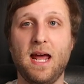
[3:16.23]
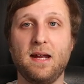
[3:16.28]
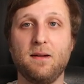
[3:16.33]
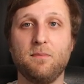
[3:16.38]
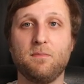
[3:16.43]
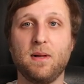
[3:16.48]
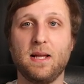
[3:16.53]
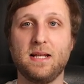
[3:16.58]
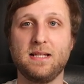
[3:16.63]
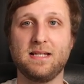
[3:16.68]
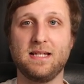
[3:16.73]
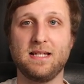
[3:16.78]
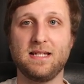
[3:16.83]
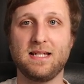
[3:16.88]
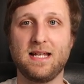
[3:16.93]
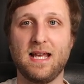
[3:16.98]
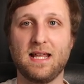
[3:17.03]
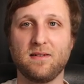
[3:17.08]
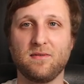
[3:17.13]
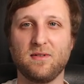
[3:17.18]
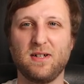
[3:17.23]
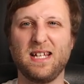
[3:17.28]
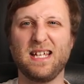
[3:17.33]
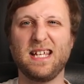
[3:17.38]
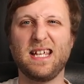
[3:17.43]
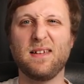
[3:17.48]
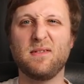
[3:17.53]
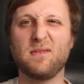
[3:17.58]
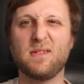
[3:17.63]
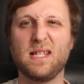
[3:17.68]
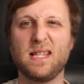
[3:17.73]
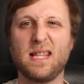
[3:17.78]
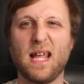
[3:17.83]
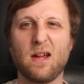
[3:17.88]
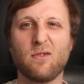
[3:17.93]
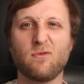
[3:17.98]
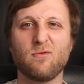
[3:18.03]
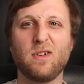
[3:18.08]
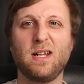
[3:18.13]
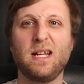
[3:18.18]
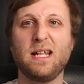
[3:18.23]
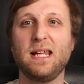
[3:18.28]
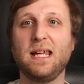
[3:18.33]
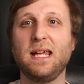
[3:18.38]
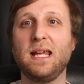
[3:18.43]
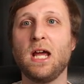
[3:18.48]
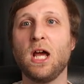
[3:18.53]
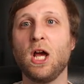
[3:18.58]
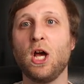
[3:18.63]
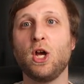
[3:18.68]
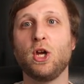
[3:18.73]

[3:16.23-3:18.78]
and it blends it together, and it gives it that really